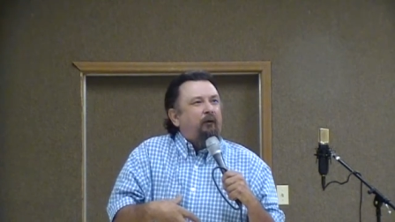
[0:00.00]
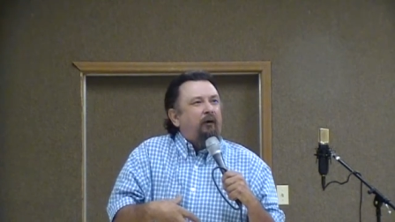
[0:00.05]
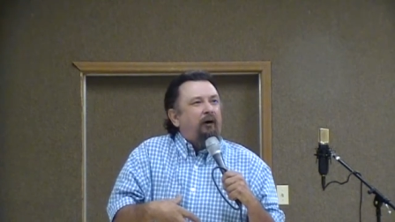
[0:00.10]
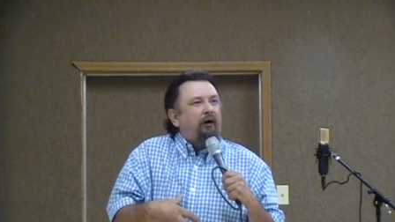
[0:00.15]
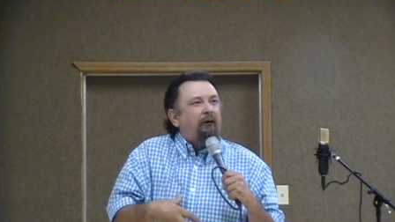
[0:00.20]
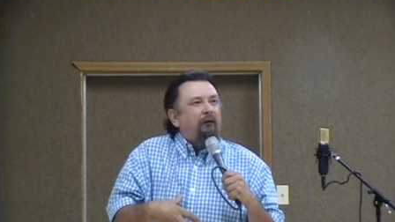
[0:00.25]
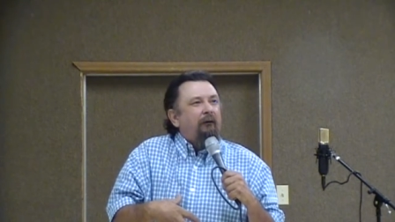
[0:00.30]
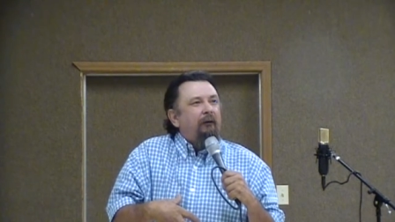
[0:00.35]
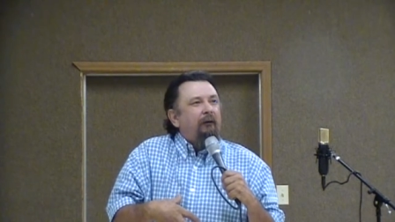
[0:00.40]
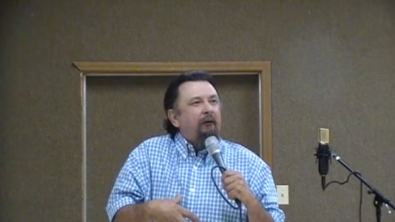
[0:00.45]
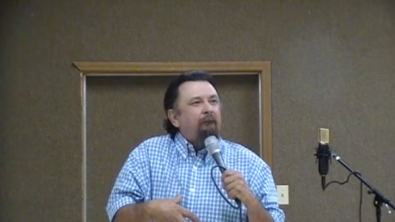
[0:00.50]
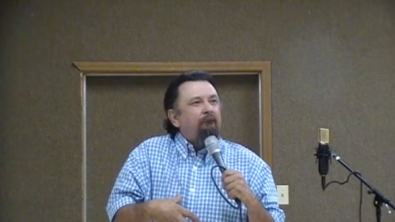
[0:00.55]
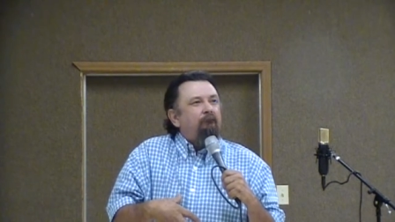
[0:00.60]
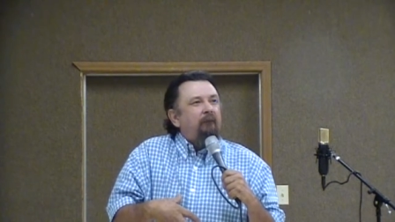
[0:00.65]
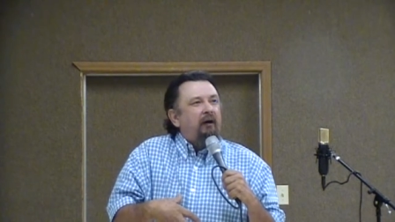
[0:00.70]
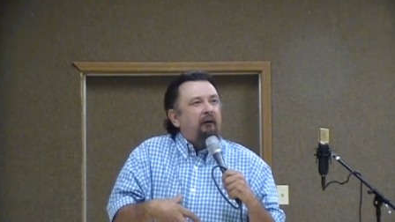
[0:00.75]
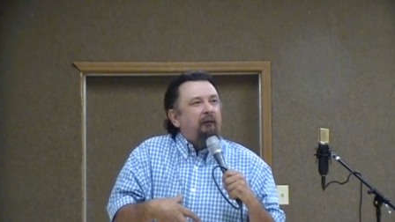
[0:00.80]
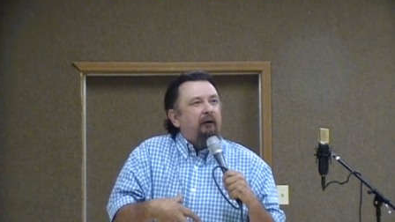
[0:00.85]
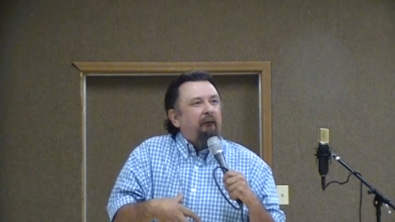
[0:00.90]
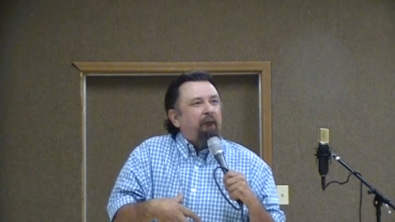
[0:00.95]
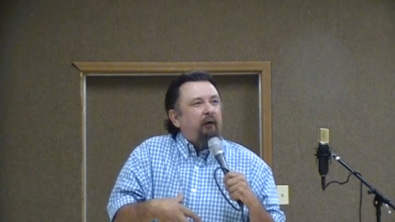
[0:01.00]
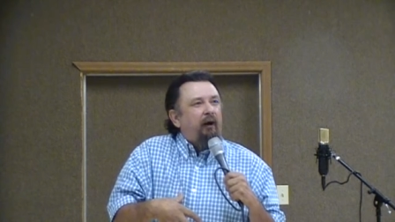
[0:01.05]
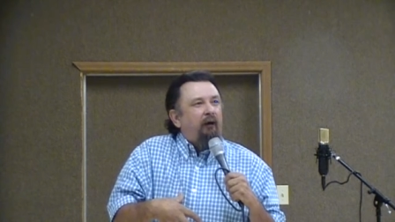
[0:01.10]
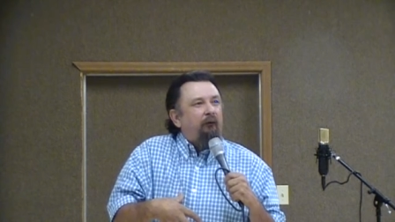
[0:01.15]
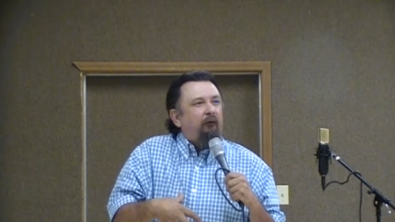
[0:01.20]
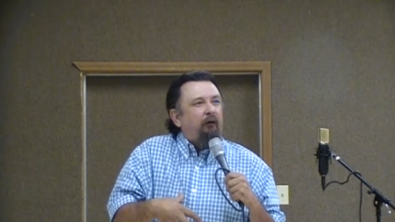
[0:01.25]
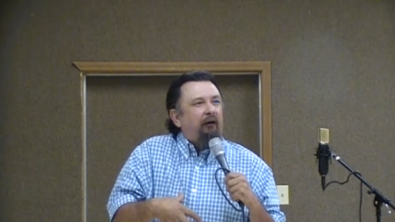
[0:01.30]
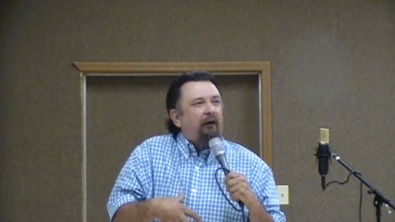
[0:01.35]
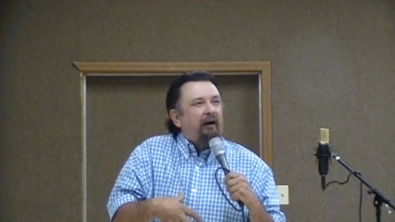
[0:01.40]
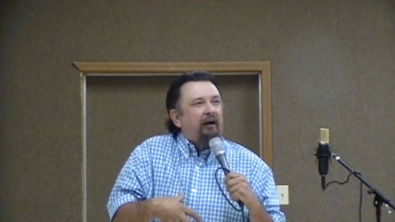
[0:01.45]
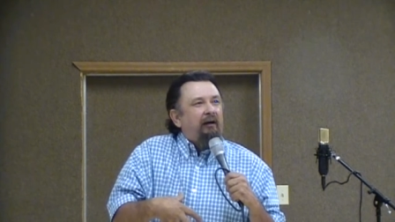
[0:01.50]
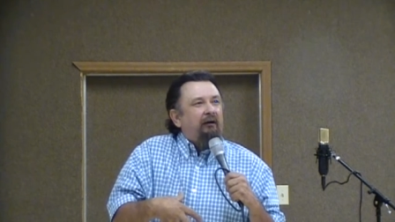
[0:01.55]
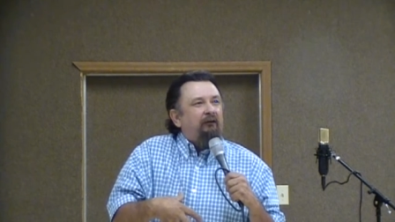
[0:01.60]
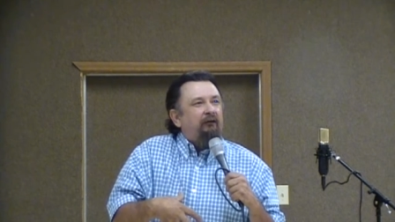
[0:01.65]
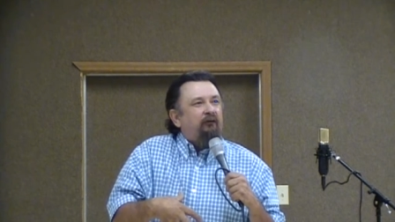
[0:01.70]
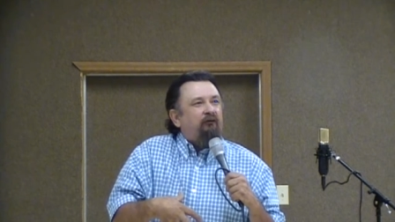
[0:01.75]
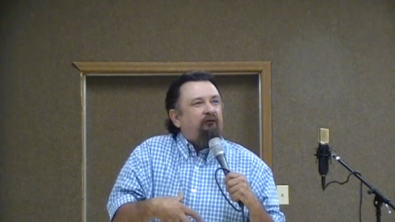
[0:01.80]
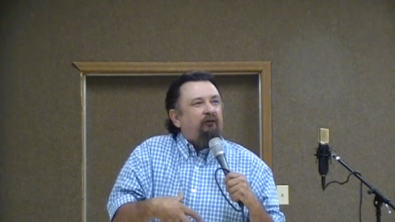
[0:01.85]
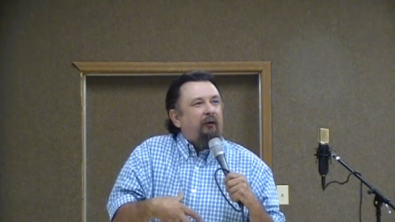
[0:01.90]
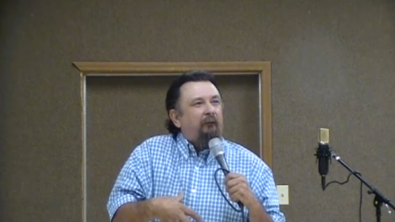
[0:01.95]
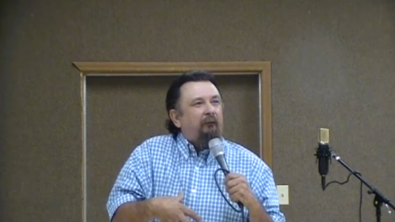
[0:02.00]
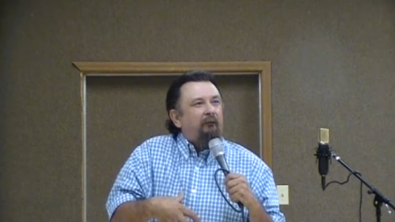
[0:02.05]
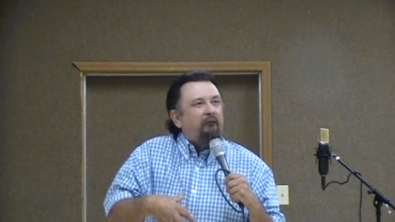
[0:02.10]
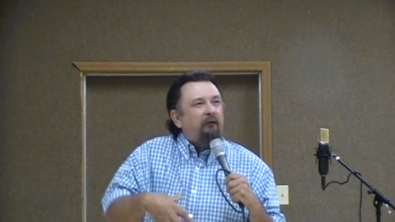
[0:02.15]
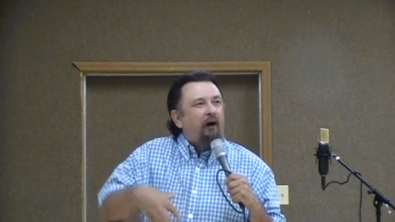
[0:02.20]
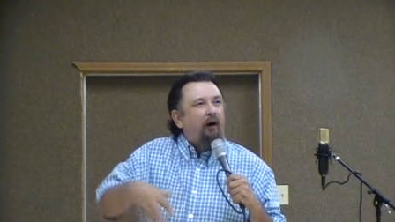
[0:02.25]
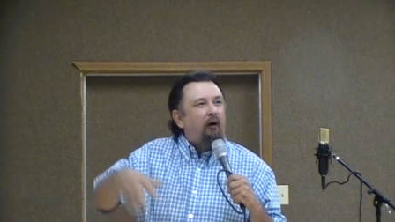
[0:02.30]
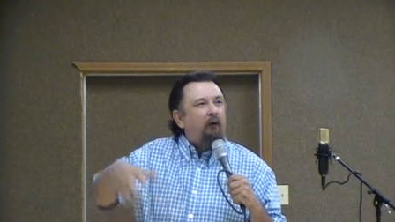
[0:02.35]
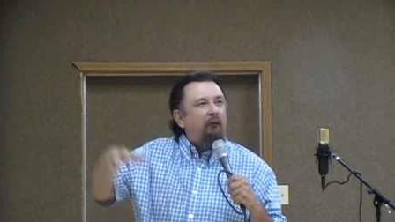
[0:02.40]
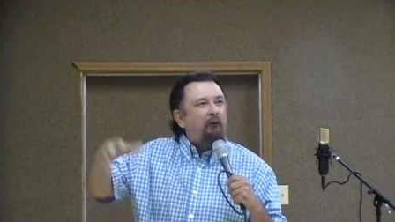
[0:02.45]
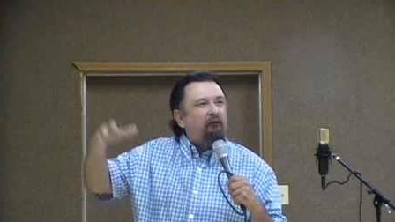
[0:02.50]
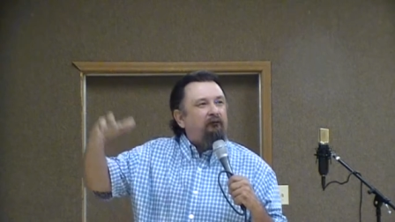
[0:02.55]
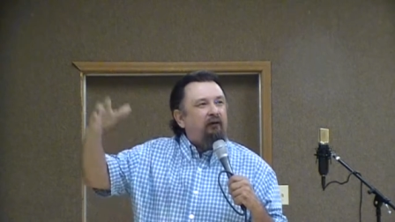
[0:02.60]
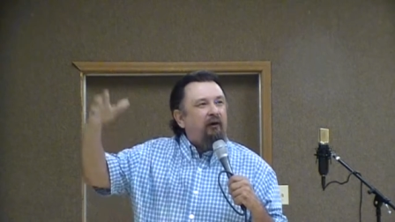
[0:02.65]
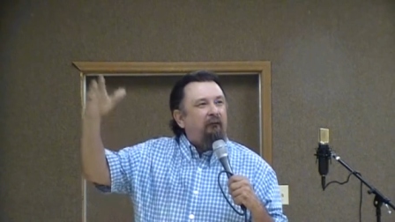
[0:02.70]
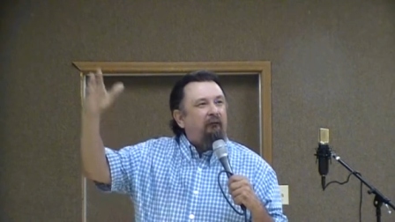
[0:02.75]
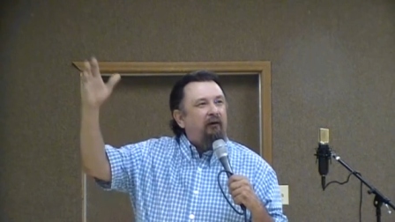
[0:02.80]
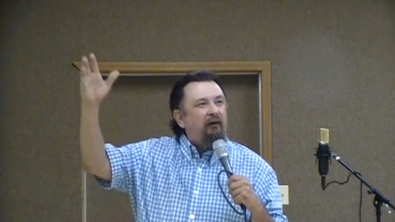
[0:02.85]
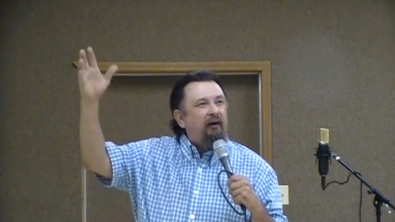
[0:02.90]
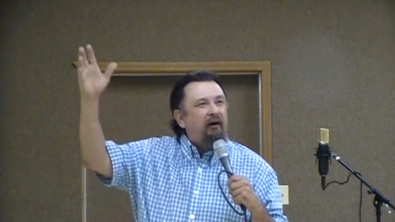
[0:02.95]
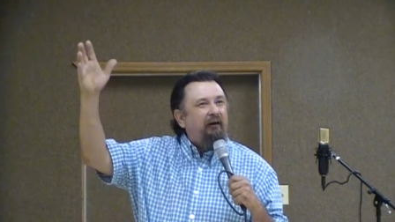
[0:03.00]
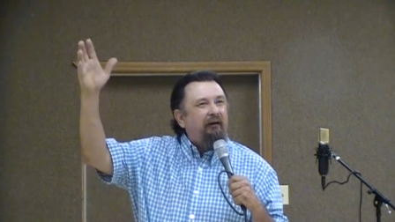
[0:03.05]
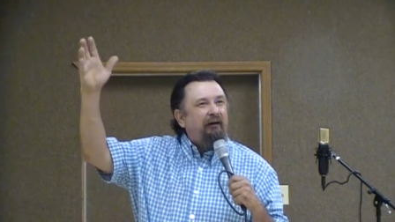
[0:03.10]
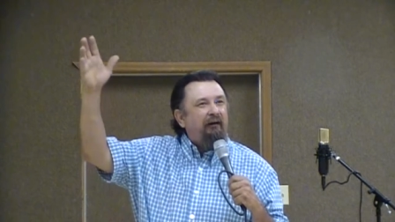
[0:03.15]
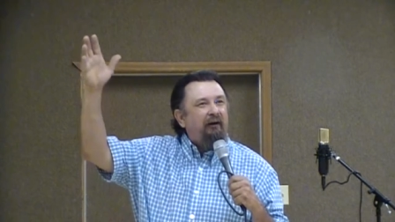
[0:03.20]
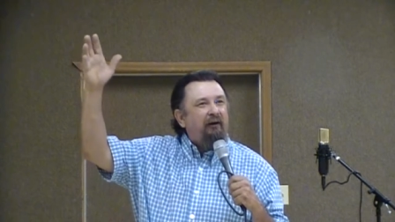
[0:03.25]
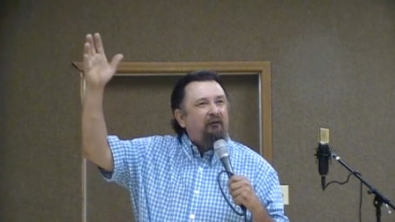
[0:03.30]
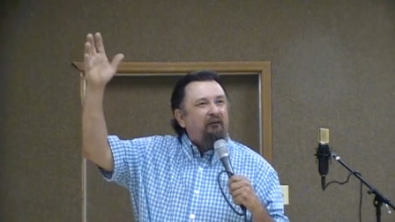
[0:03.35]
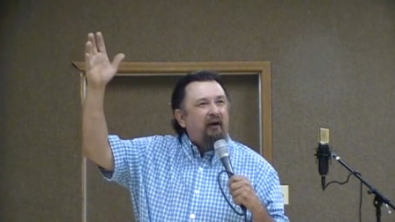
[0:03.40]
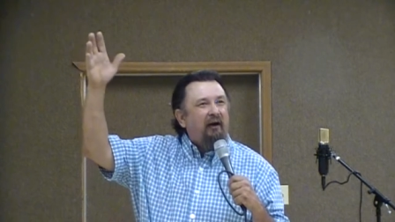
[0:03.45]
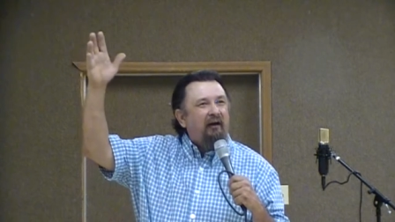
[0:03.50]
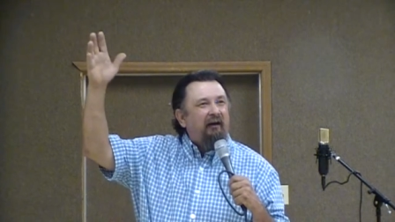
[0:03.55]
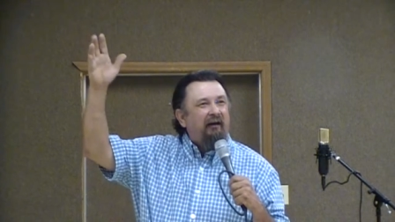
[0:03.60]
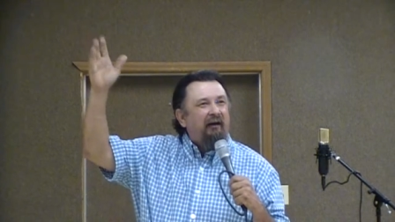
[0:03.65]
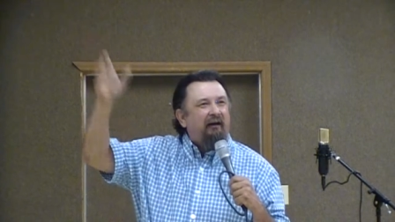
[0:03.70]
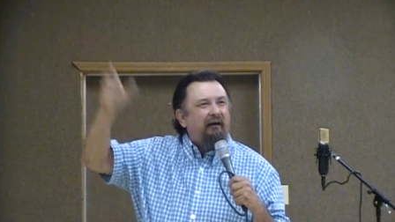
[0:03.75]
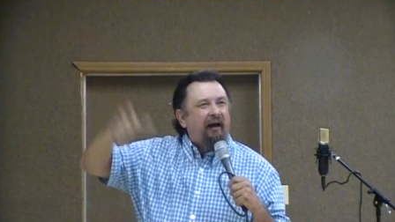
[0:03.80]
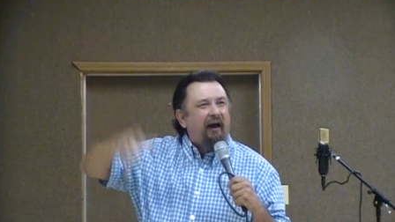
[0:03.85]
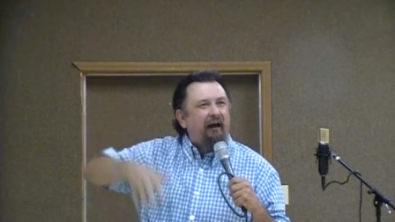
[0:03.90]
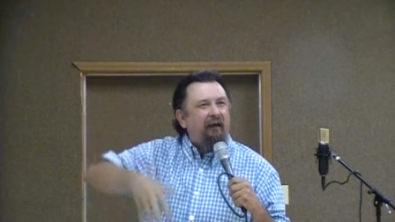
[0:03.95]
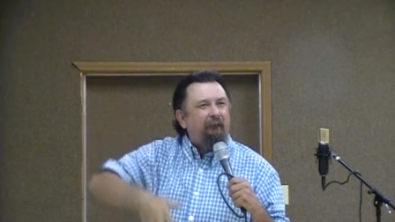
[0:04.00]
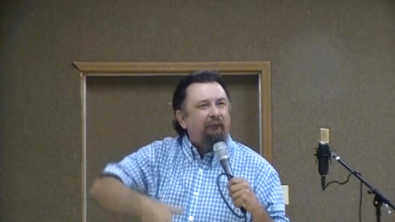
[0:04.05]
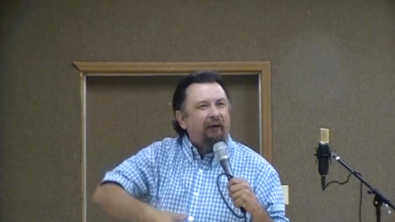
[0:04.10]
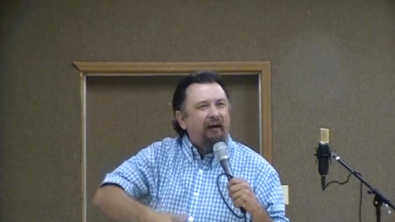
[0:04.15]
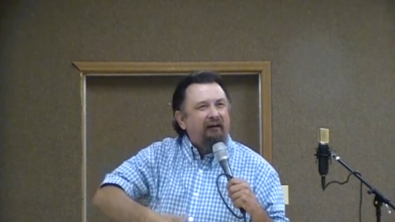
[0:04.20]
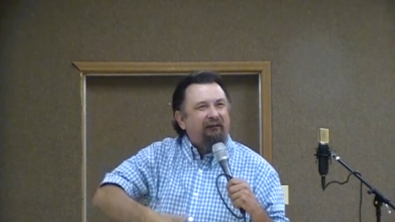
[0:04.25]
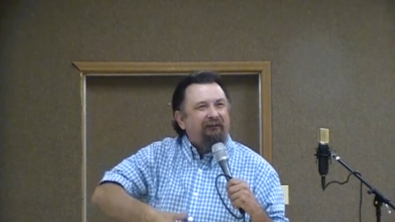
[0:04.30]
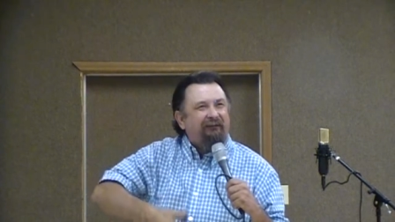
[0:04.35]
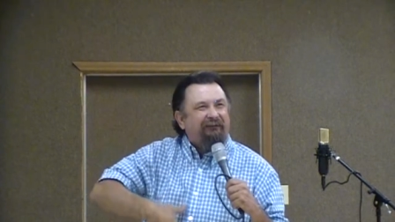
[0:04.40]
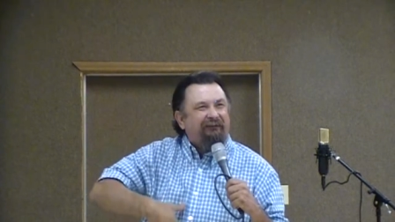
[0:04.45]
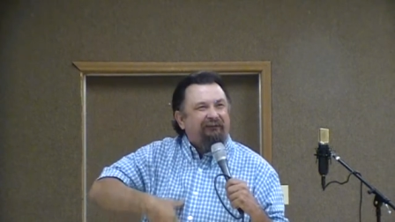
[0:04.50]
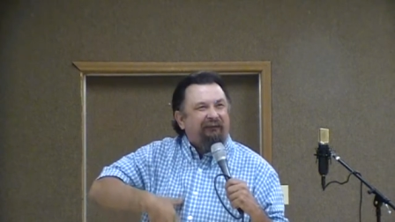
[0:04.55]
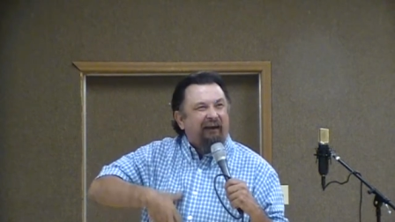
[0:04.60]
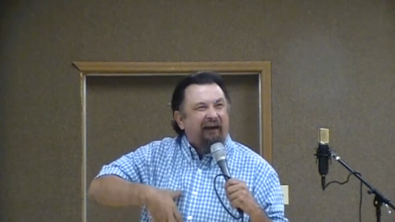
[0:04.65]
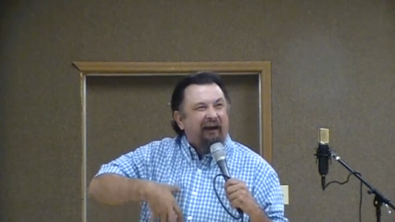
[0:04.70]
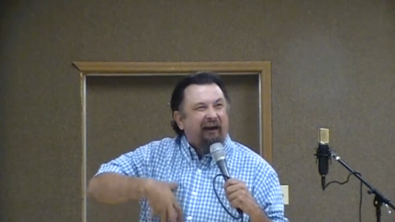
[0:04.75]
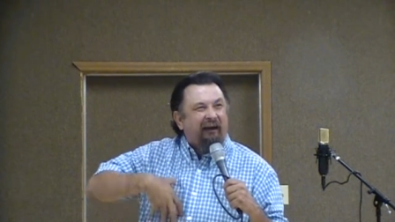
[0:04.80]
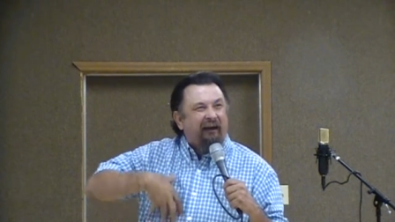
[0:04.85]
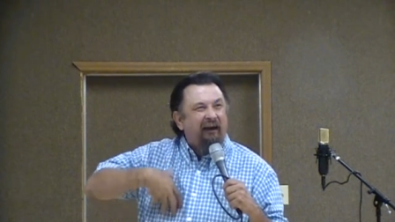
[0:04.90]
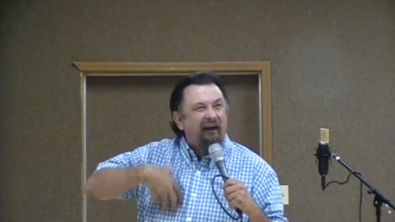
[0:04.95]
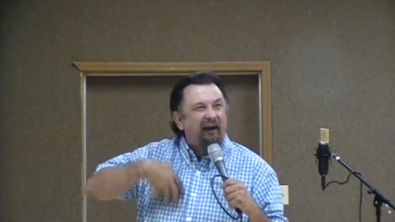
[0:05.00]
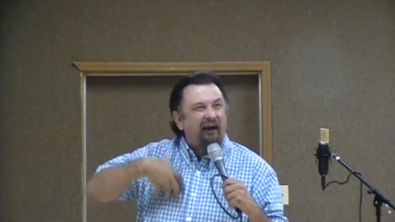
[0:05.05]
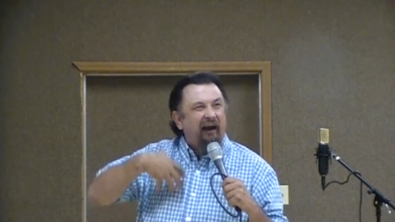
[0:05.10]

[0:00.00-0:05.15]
Well, maybe I'm not relating to some of y'all, but you ever done anything and kind of made you sick